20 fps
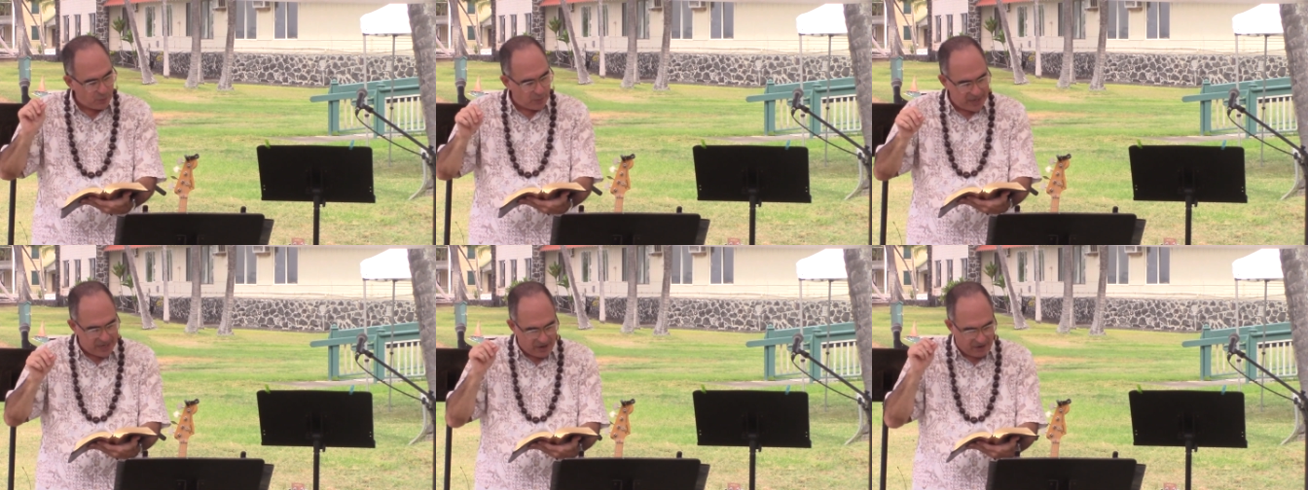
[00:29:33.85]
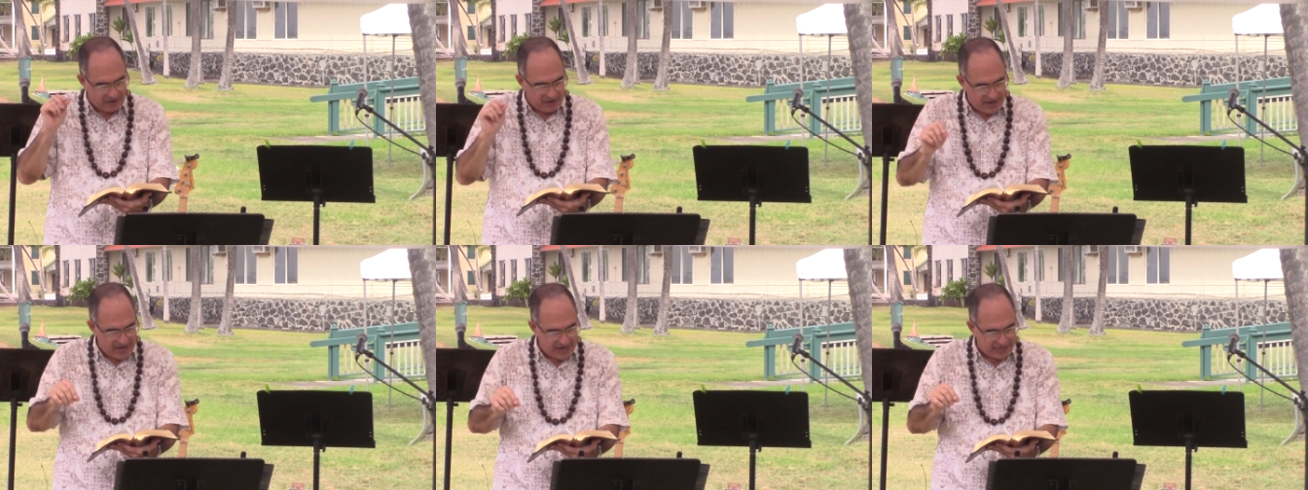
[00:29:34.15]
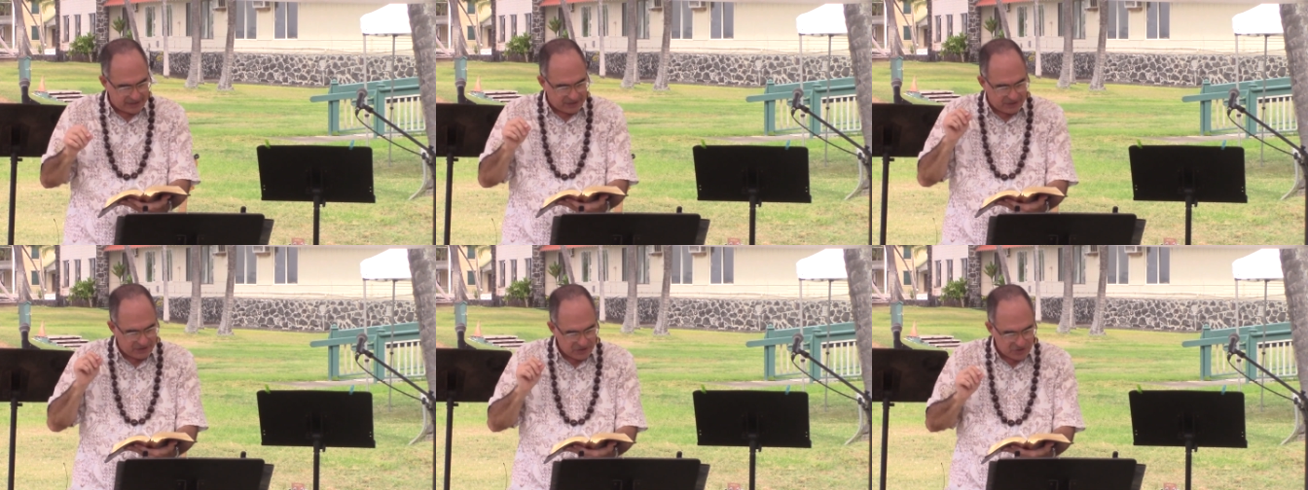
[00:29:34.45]
we are
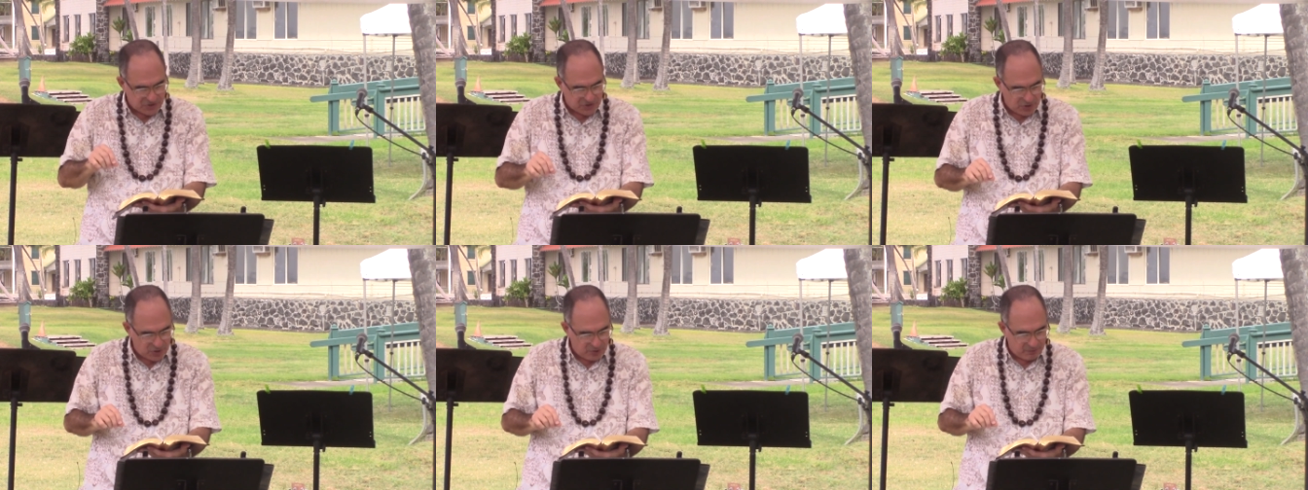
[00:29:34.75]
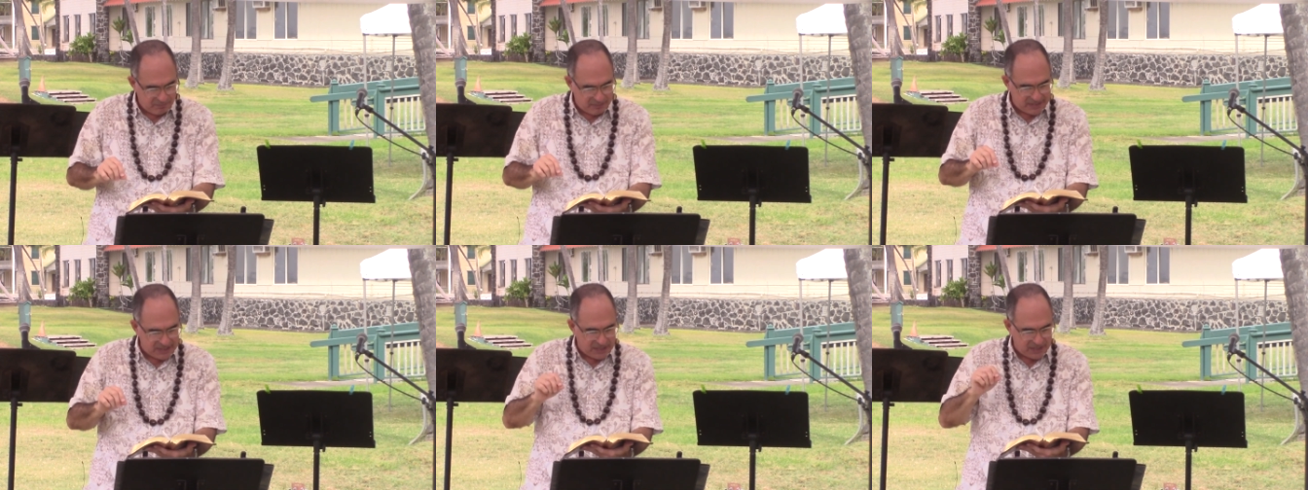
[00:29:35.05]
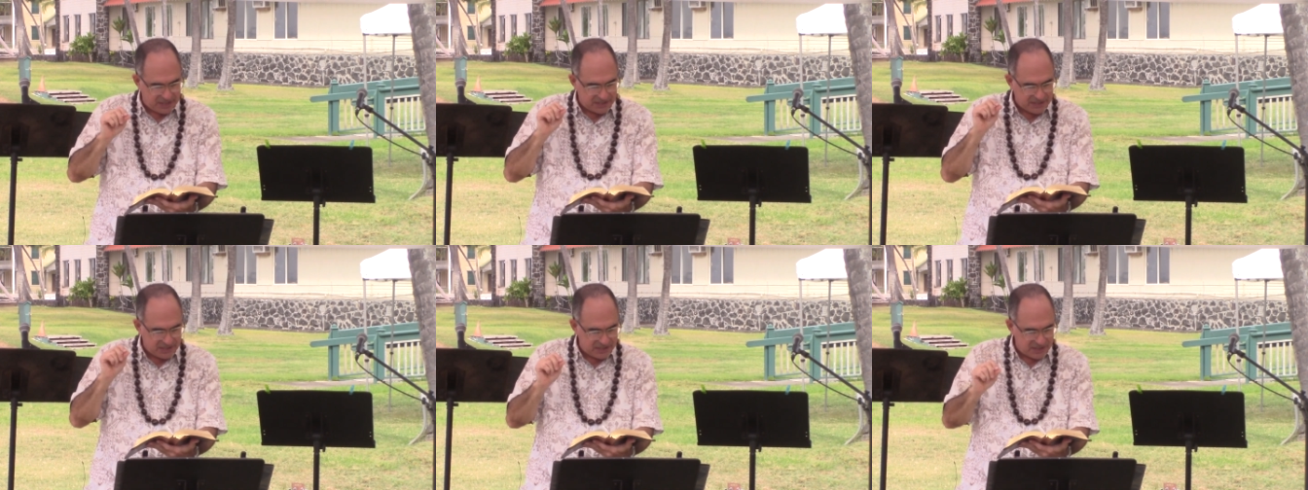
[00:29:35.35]
not consumed
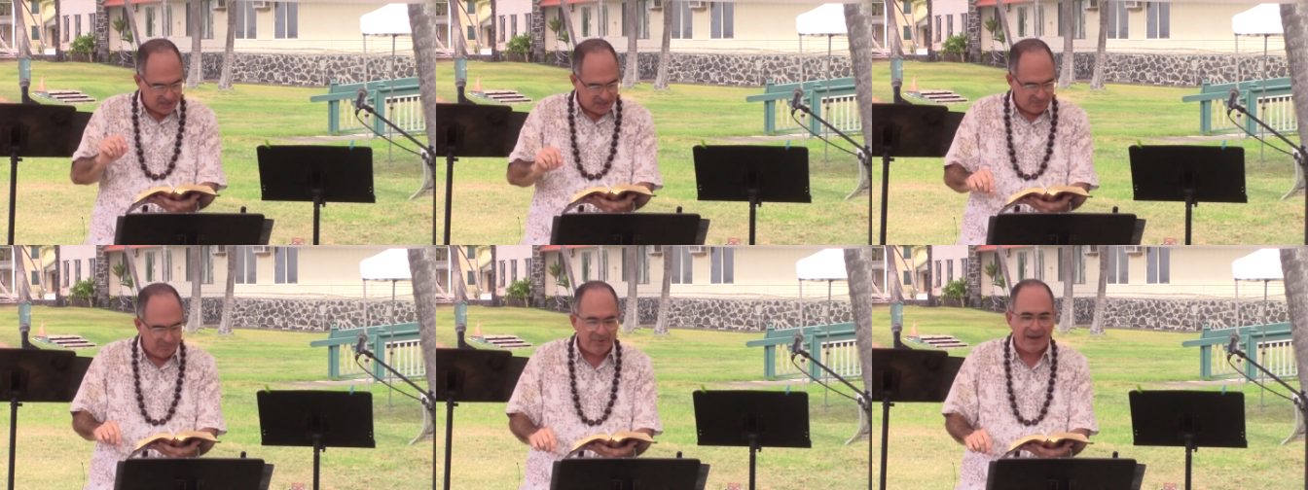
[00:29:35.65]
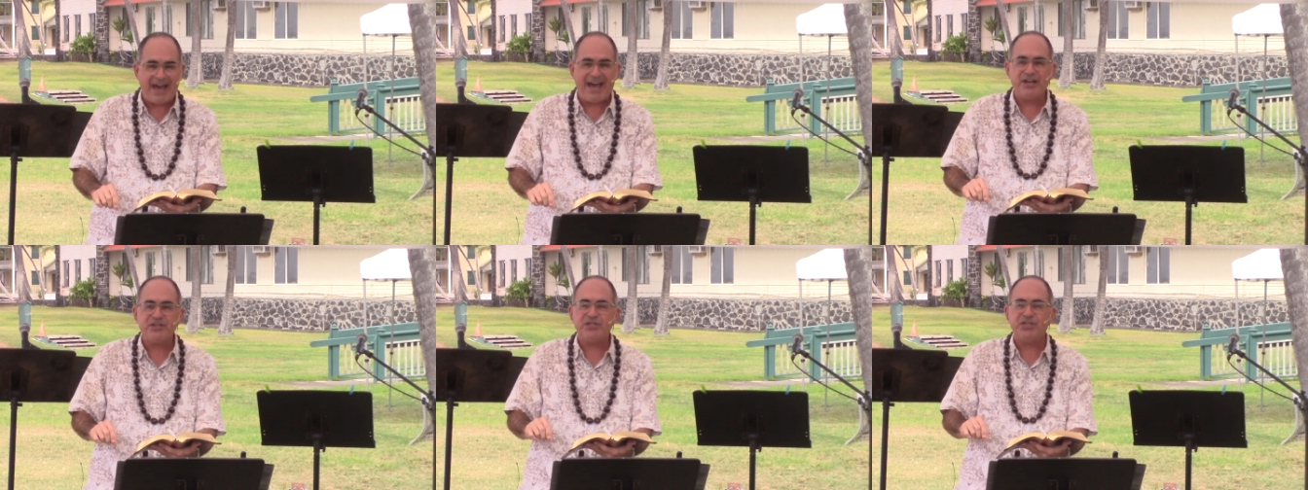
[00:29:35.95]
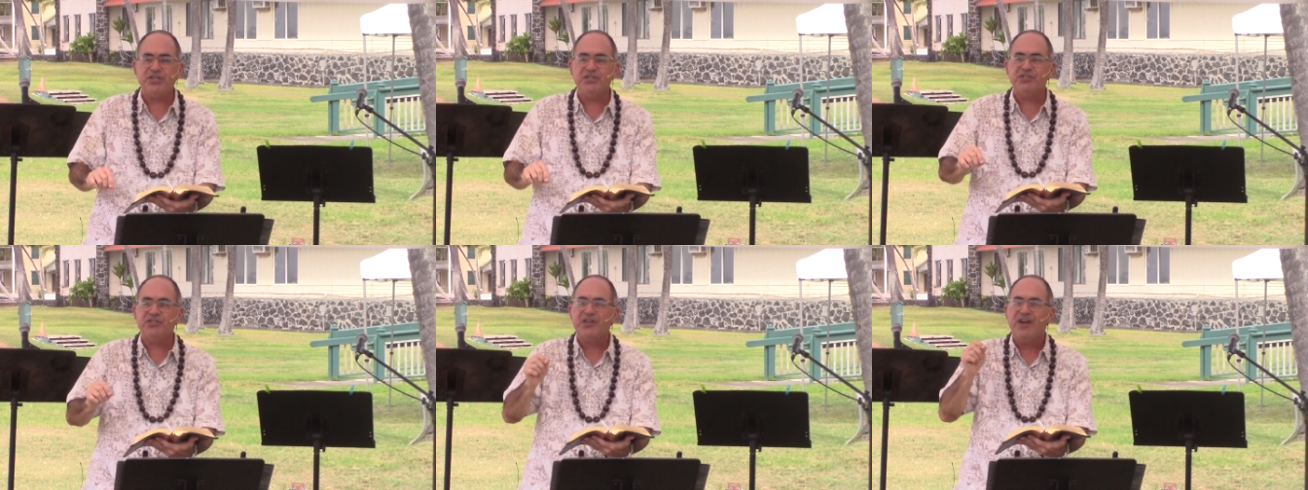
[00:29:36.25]
because his
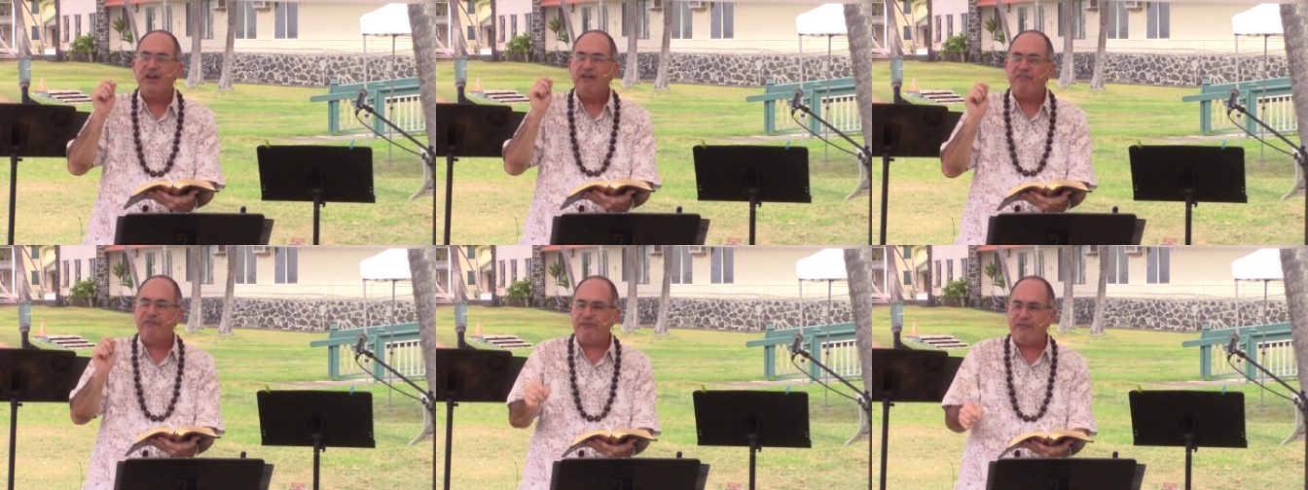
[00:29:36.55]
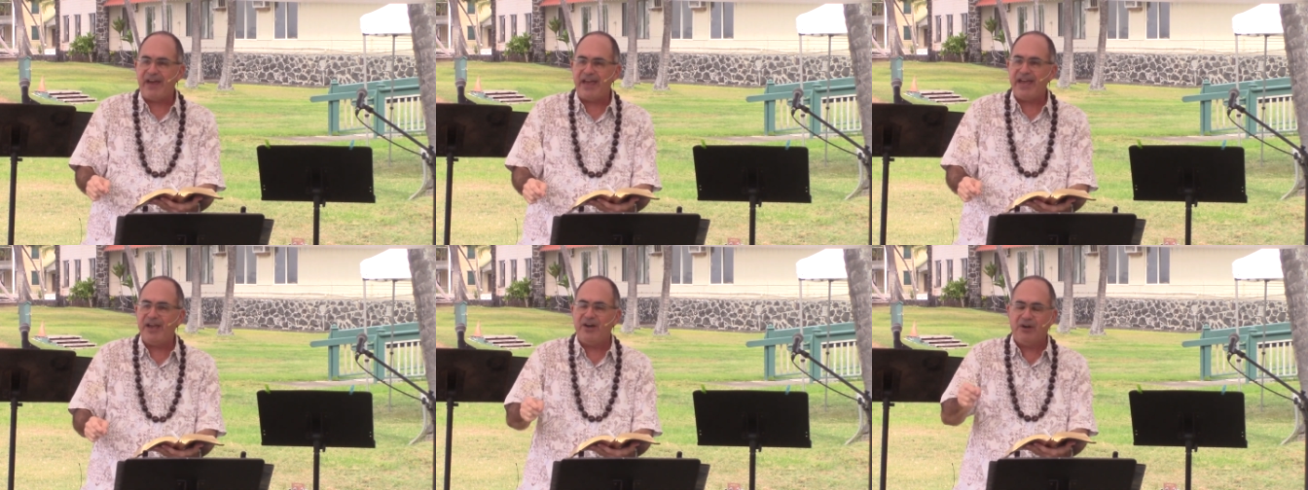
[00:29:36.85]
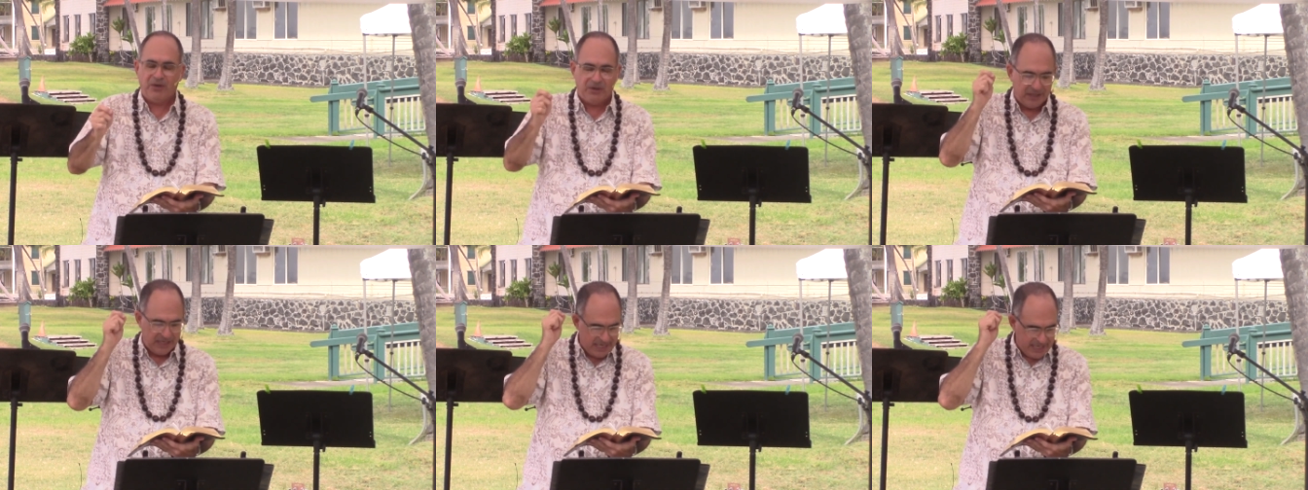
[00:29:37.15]
compassions
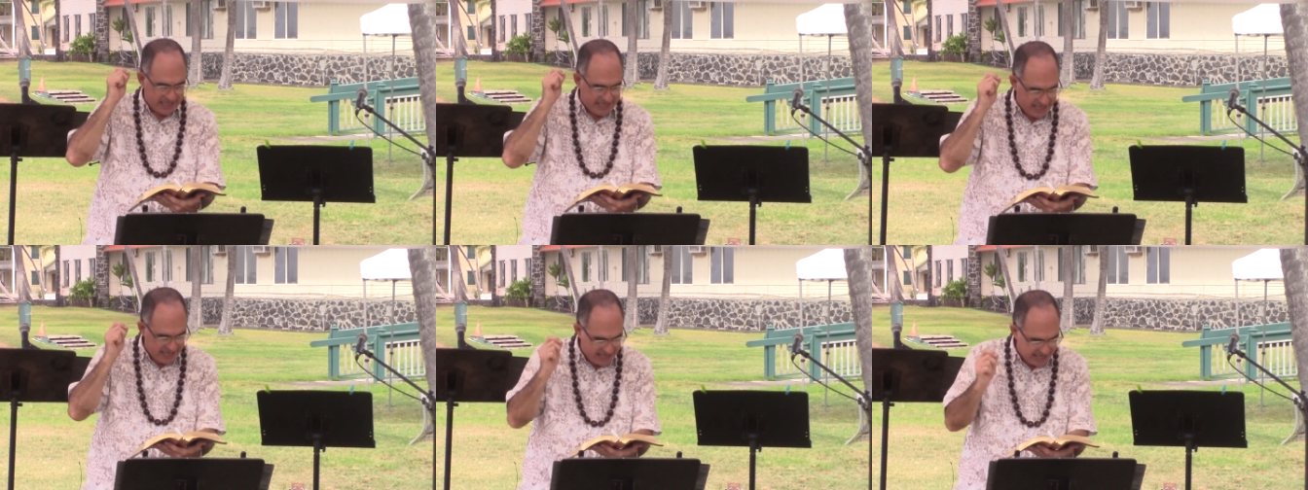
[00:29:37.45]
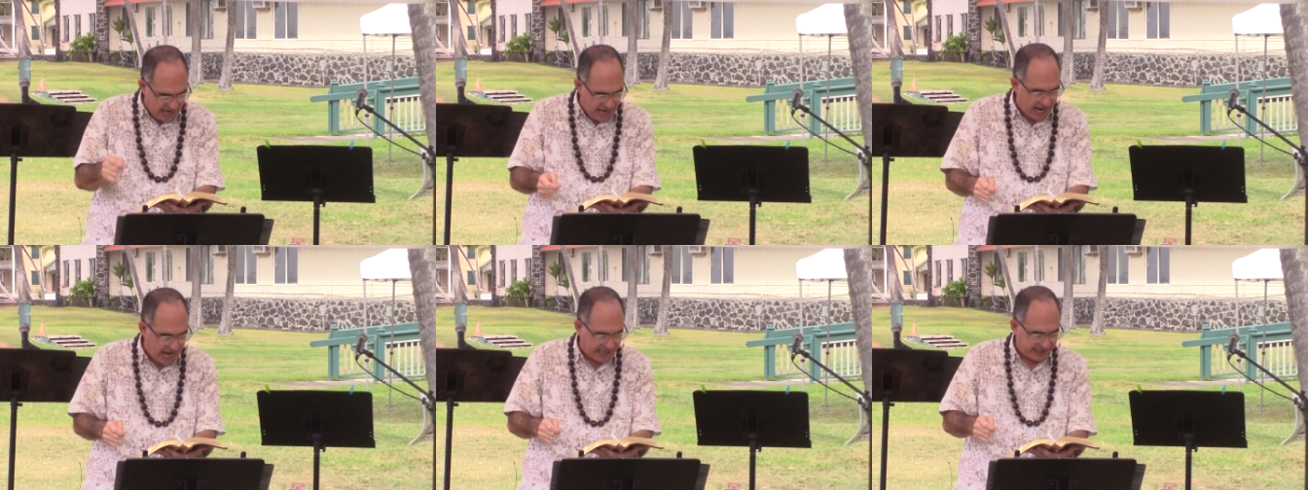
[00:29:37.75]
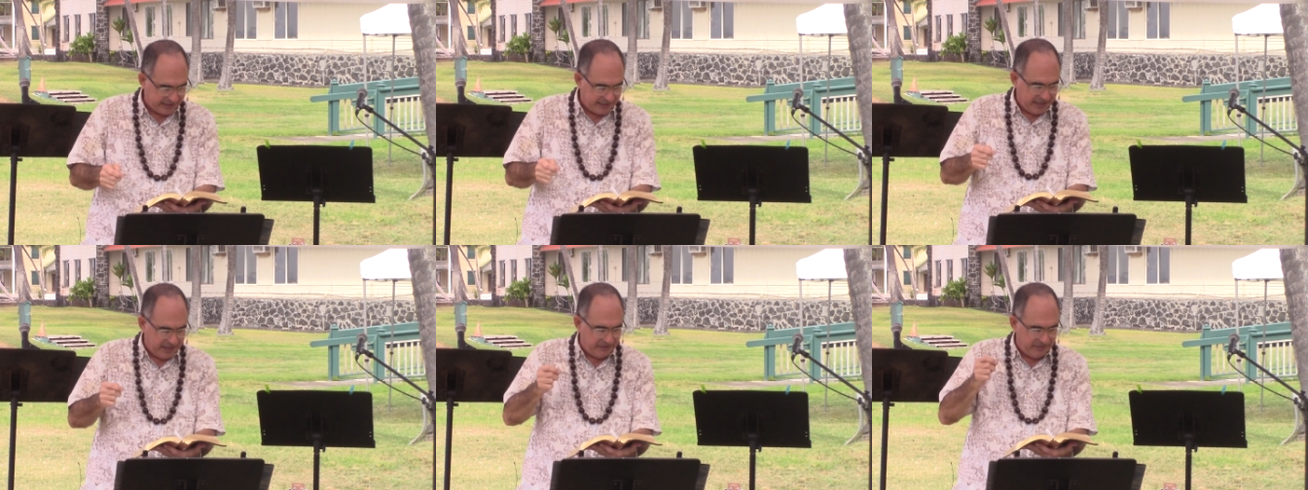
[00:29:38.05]
fail
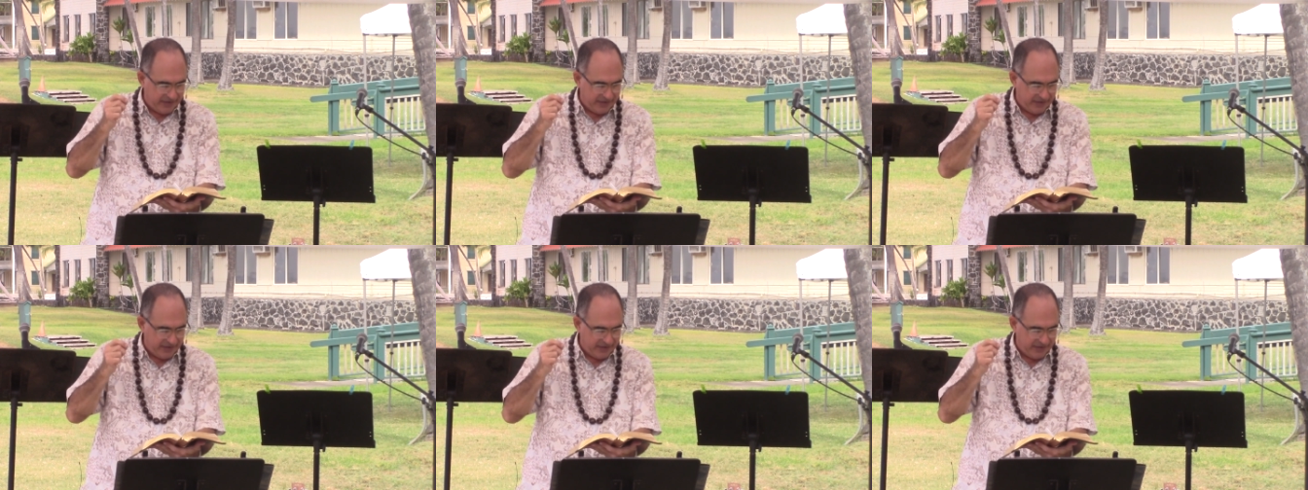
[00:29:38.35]
not.